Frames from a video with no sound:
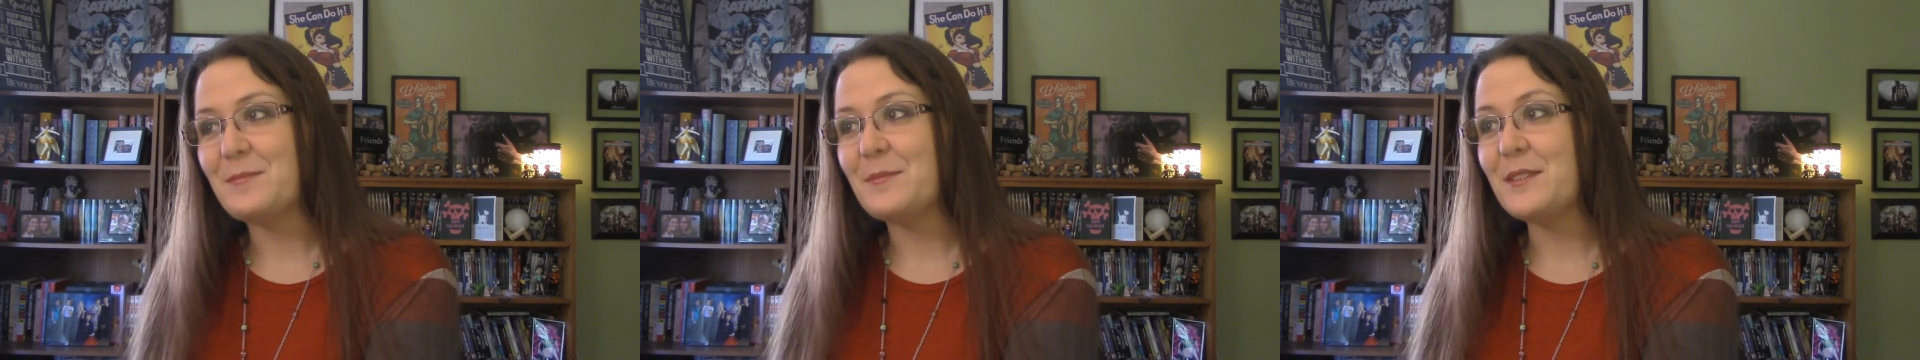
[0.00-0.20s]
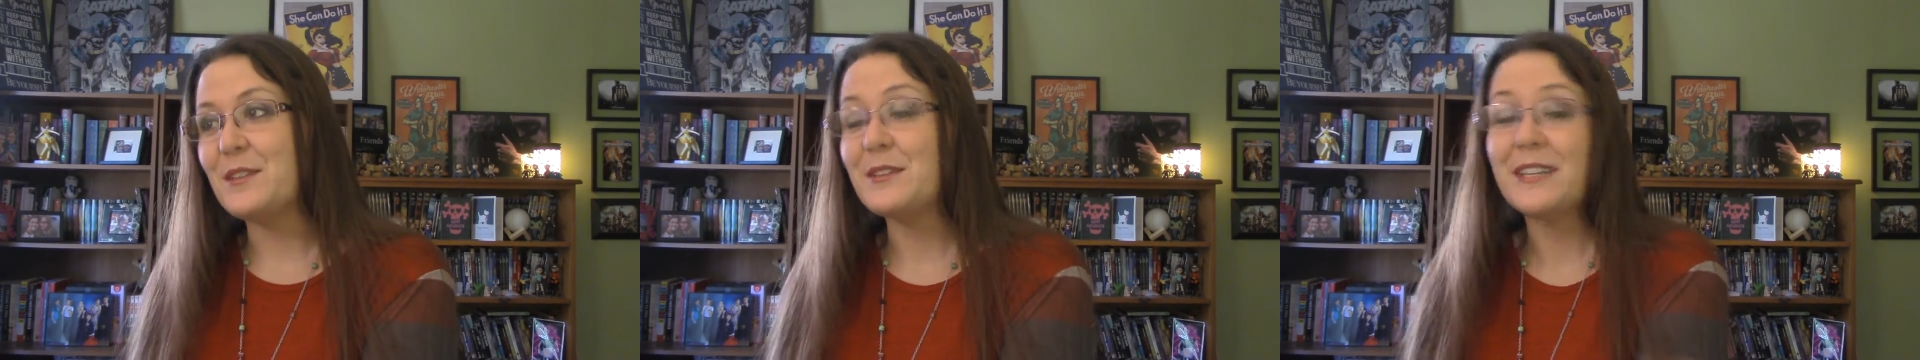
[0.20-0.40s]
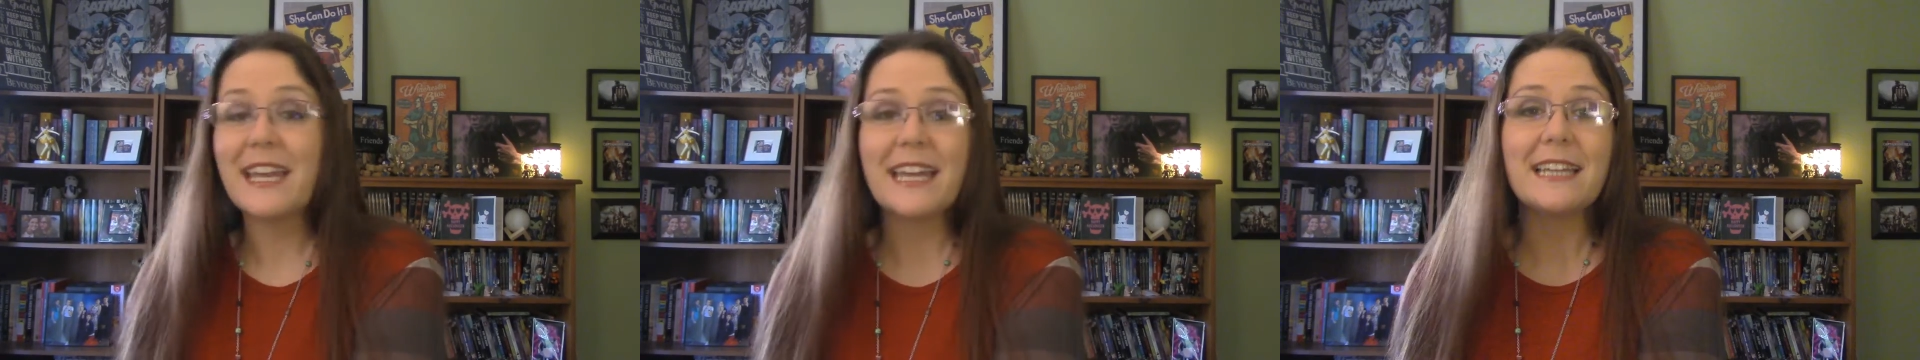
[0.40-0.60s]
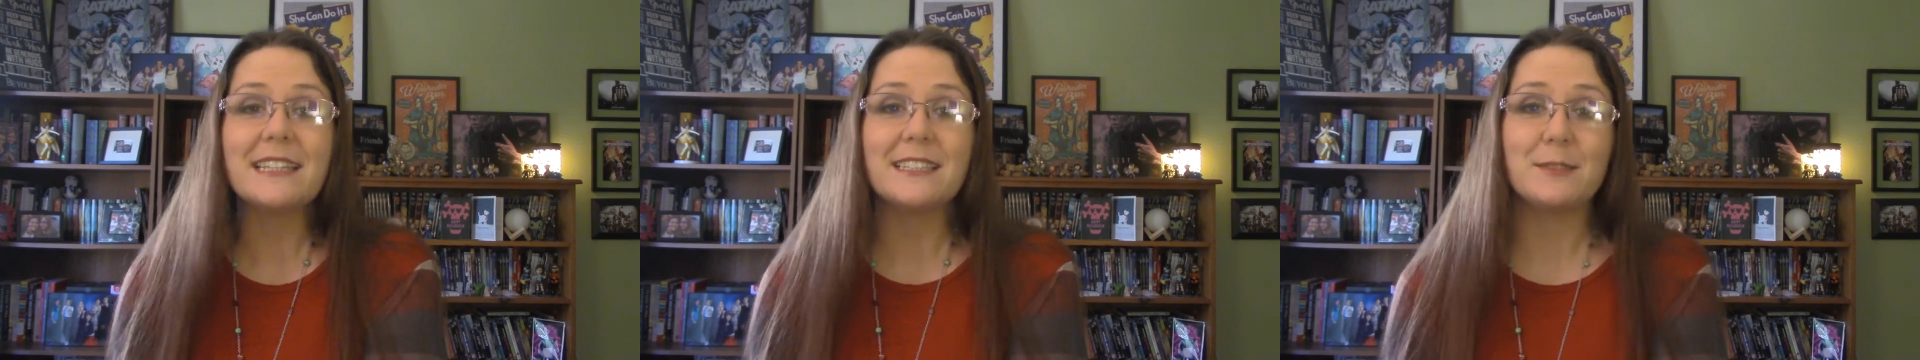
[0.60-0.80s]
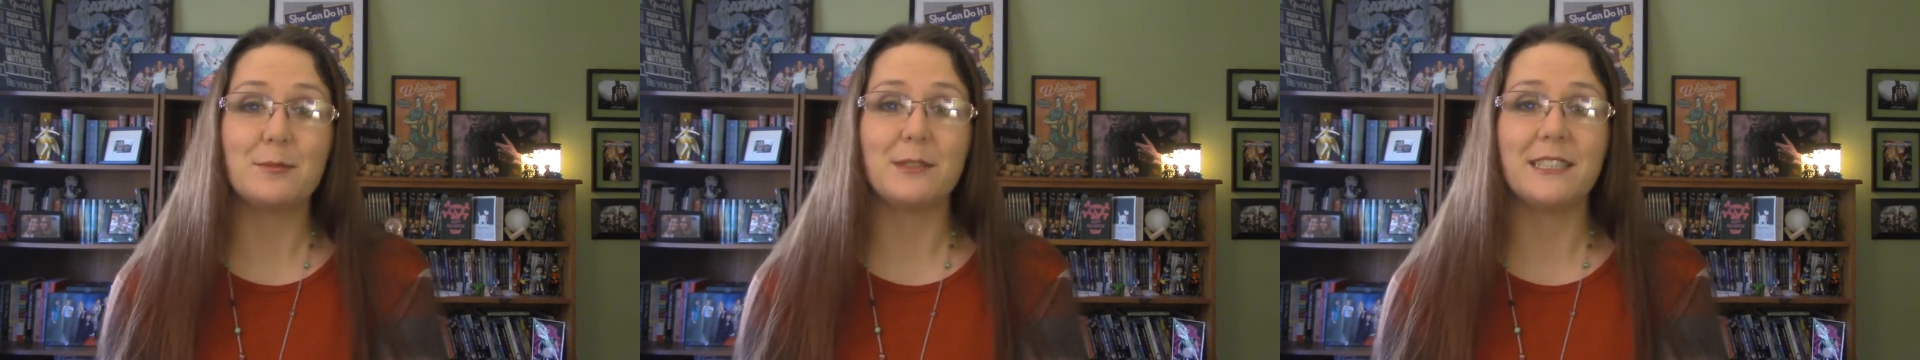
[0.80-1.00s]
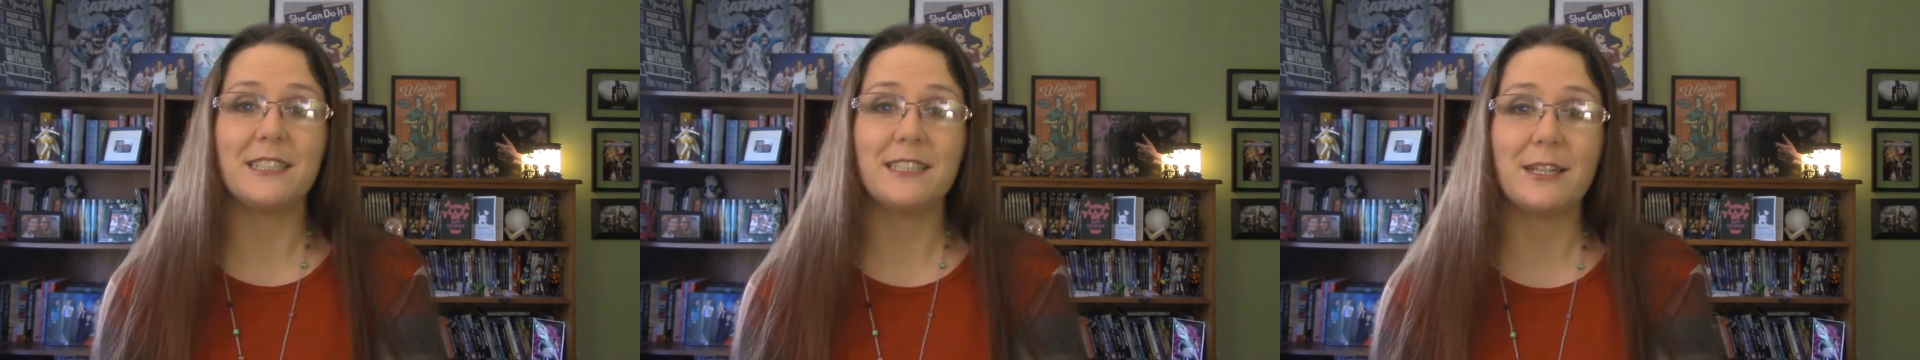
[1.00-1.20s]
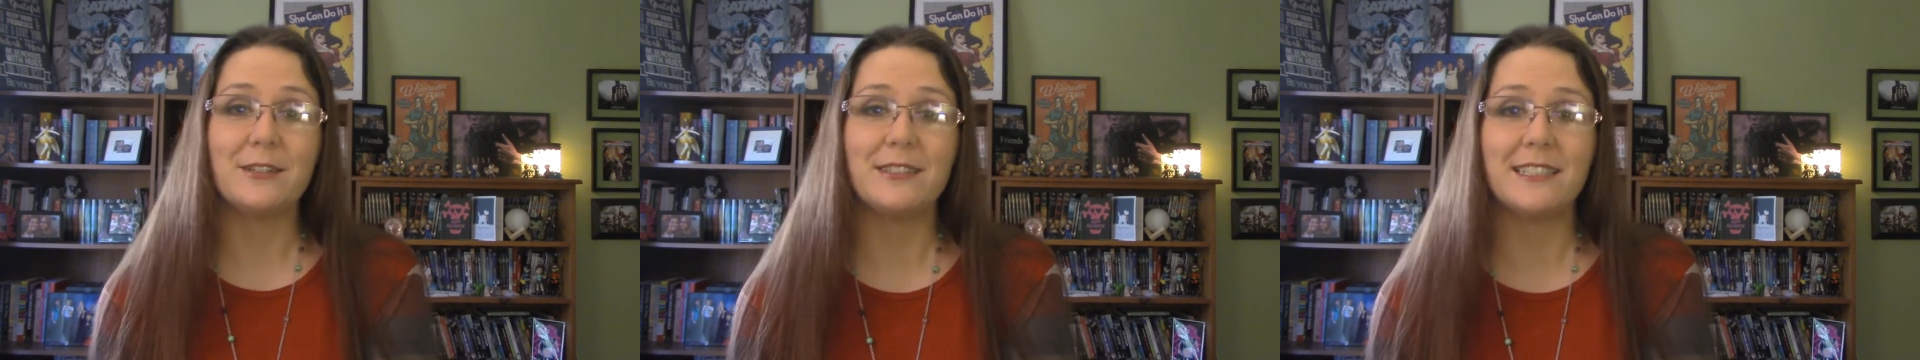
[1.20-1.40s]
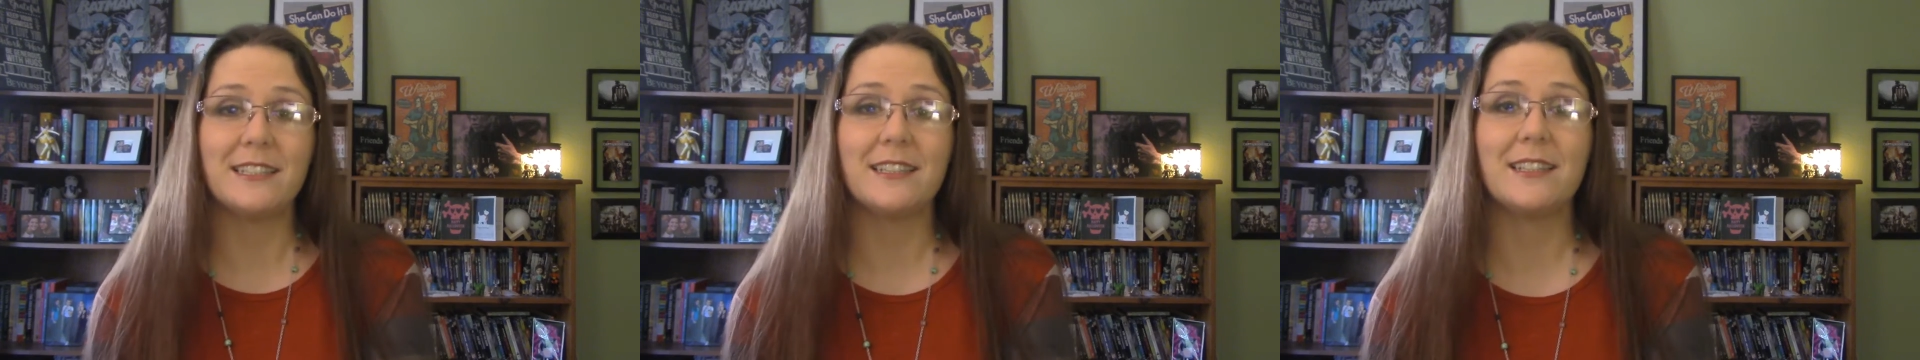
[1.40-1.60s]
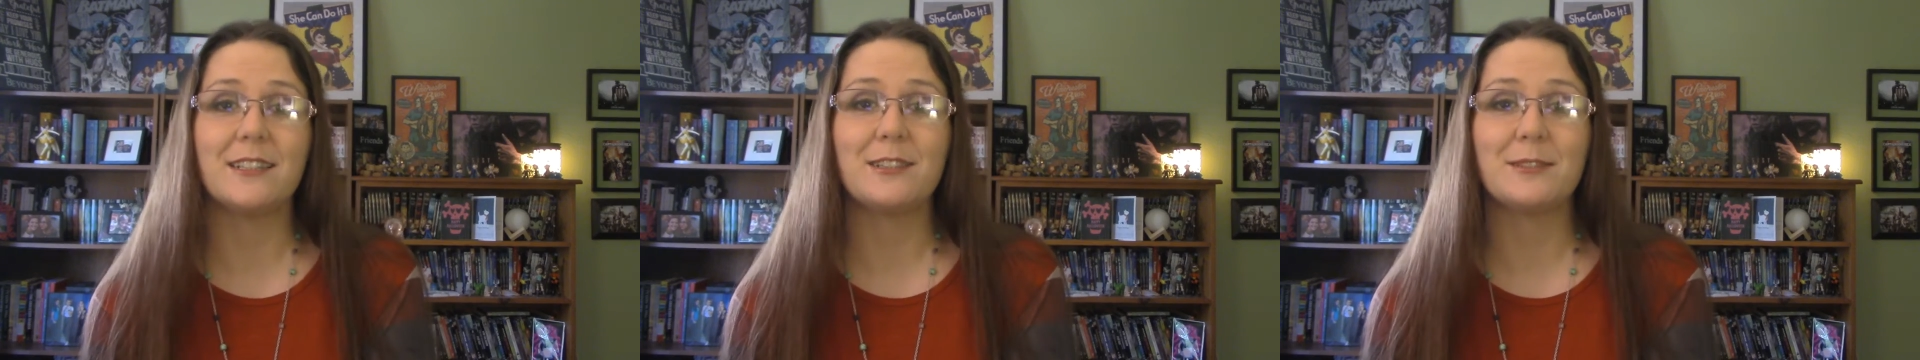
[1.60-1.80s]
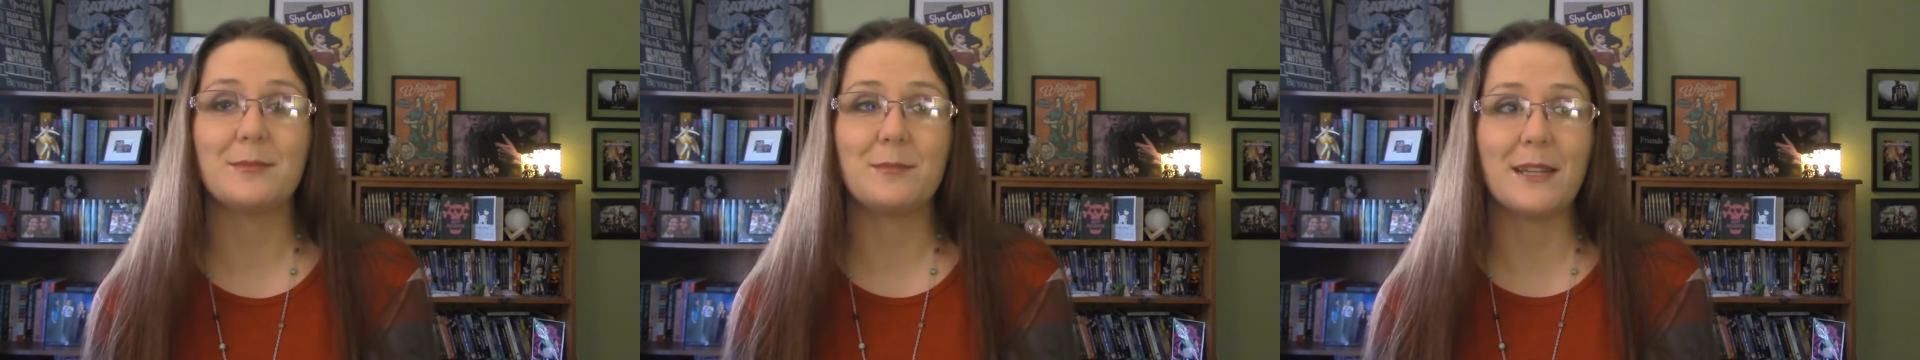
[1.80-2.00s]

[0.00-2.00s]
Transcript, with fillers: you can put a note in there